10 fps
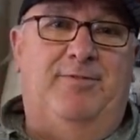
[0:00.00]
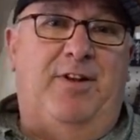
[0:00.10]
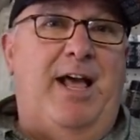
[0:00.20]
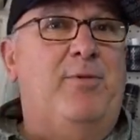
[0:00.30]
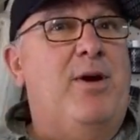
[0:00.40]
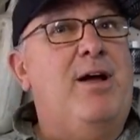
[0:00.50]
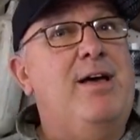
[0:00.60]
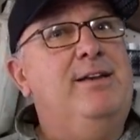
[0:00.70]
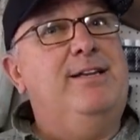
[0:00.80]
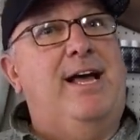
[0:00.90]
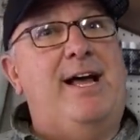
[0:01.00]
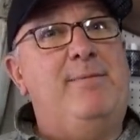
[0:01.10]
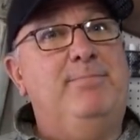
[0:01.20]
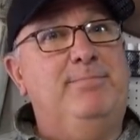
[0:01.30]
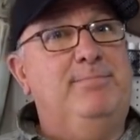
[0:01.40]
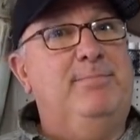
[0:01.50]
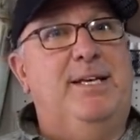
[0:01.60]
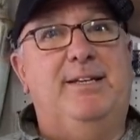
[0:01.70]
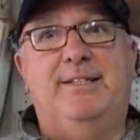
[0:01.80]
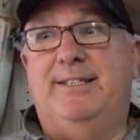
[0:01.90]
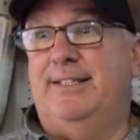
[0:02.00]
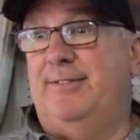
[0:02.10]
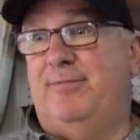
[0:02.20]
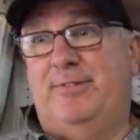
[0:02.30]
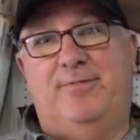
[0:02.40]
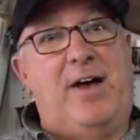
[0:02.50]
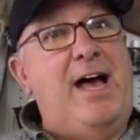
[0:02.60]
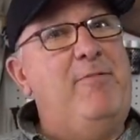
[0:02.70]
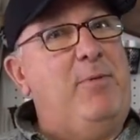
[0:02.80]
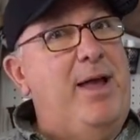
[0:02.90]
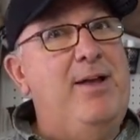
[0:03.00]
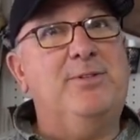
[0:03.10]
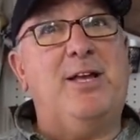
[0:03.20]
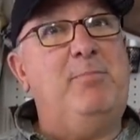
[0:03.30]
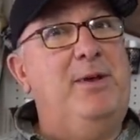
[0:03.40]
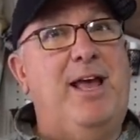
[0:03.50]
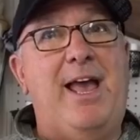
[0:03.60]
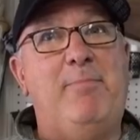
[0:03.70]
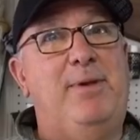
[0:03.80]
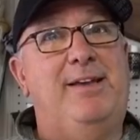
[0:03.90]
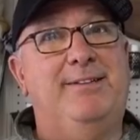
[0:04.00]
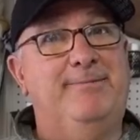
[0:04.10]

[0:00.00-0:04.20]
Fly rod, I'm 5 pounds. I'll be happy.